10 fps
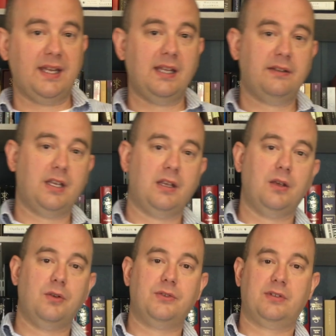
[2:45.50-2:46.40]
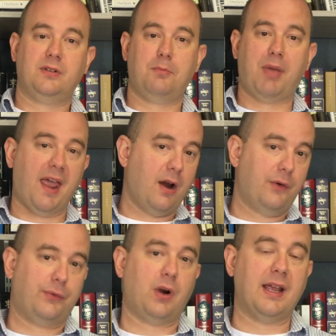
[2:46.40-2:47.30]
need to use
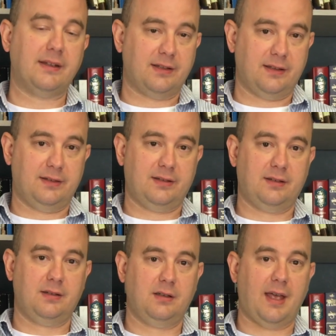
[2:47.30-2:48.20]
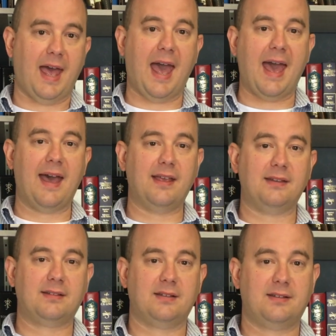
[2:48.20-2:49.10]
paraphrases
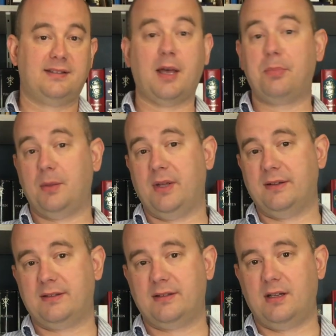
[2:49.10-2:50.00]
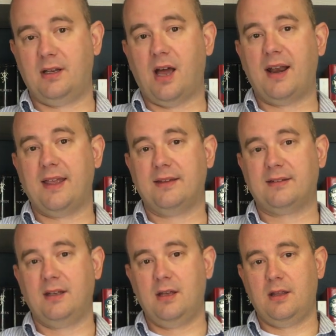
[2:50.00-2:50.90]
as supplements, not
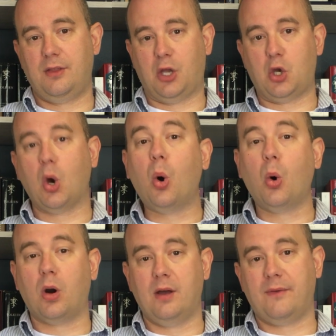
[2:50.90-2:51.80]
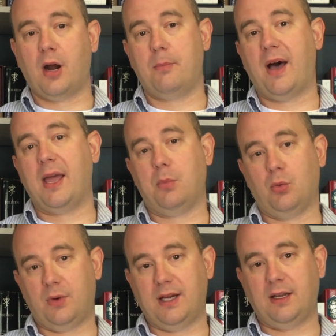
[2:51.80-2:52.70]
as the core of our Bible
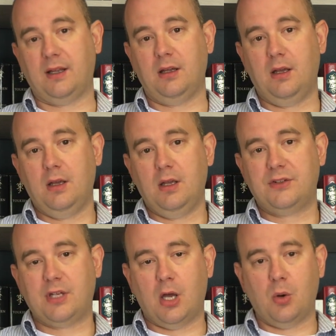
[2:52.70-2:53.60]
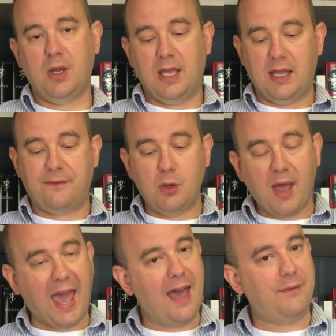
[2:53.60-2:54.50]
reading. So if you
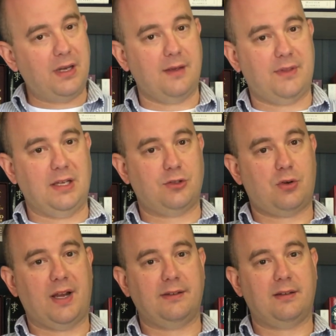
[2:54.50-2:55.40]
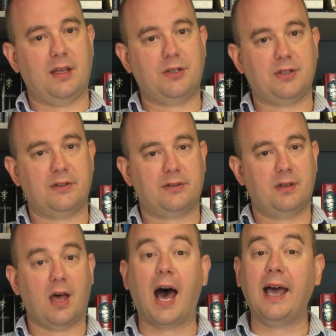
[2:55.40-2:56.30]
have any of these translations,
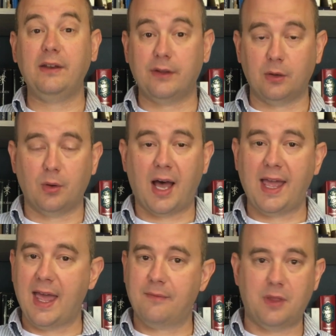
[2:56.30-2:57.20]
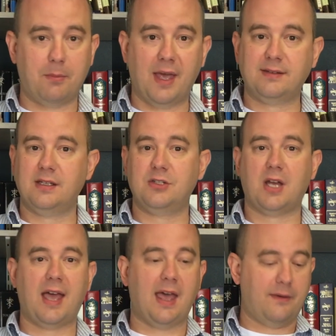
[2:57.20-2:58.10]
I do. I have the Message.
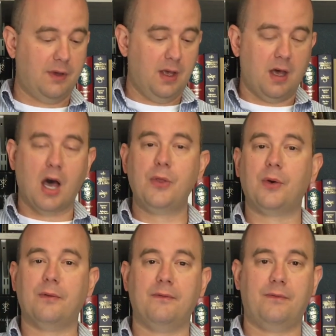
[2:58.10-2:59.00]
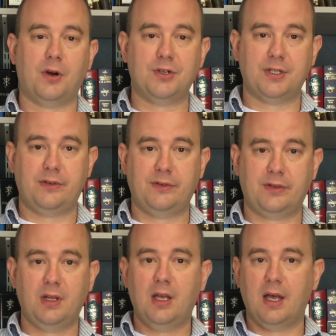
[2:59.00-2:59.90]
I have other
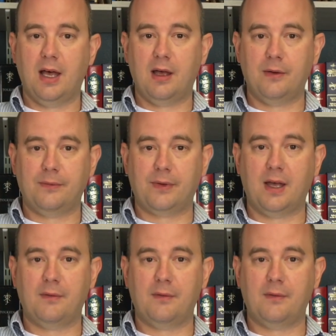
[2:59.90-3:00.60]
versions of